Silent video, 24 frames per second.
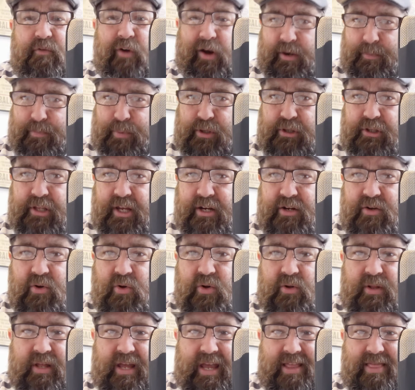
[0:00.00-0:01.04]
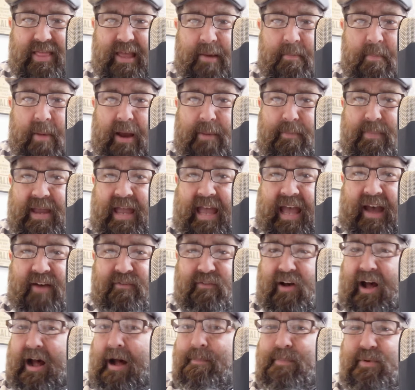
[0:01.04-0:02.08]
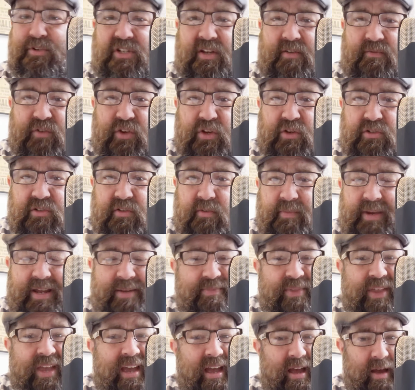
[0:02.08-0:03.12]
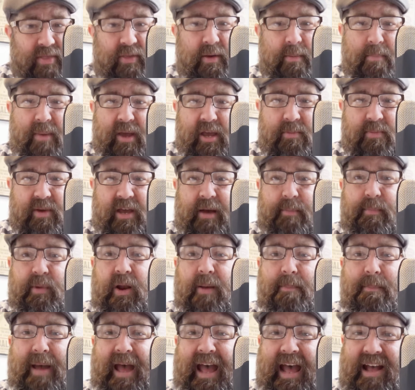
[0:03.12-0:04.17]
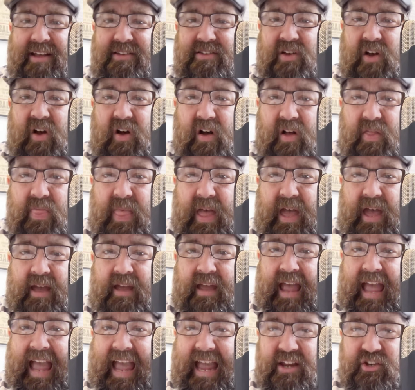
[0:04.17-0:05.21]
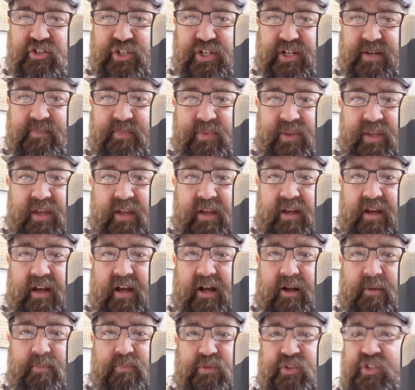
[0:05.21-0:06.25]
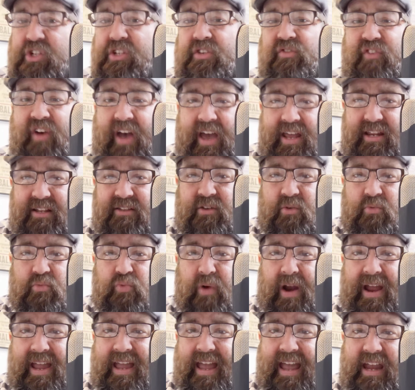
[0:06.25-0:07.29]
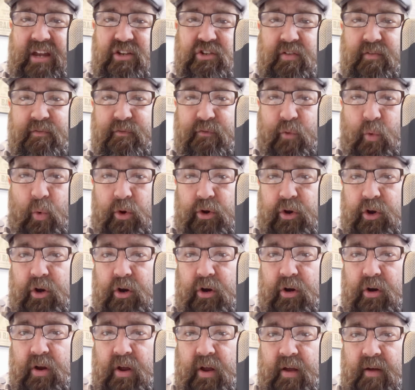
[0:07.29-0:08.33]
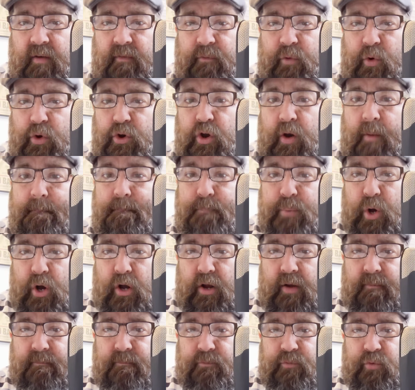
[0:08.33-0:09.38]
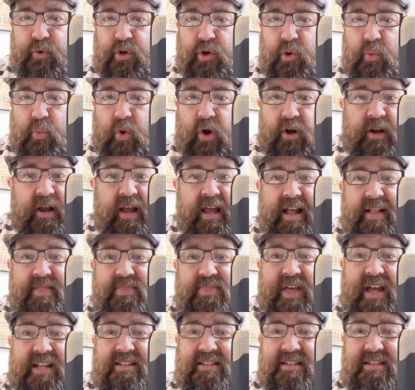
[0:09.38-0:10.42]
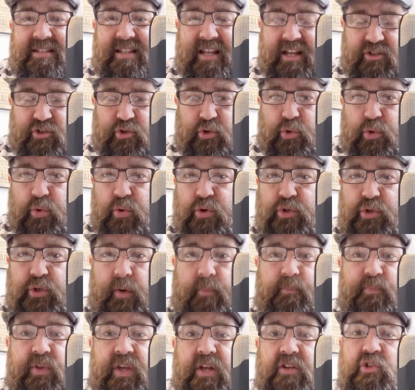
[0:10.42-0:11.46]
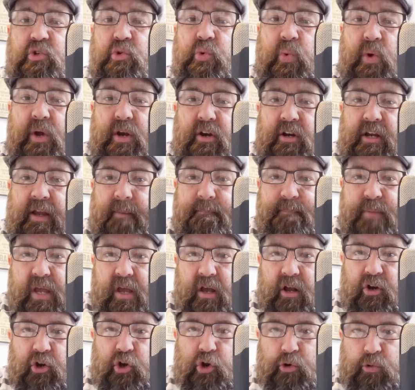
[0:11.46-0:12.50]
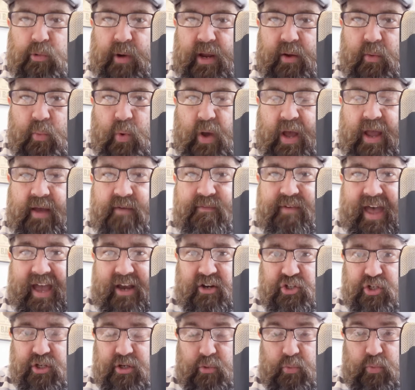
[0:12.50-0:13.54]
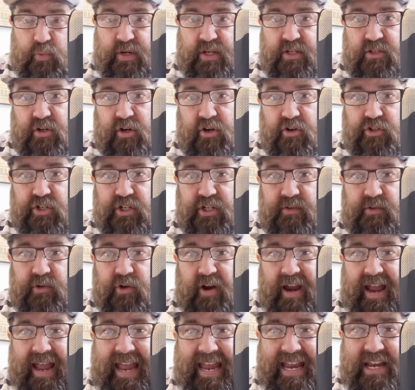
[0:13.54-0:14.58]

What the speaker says: very political and they might have opposite views of me, then maybe I'm going to pass on that agent. Just finding the right agent for your book, for your work, that's crucial. And Twitter can be a great way of actually researching your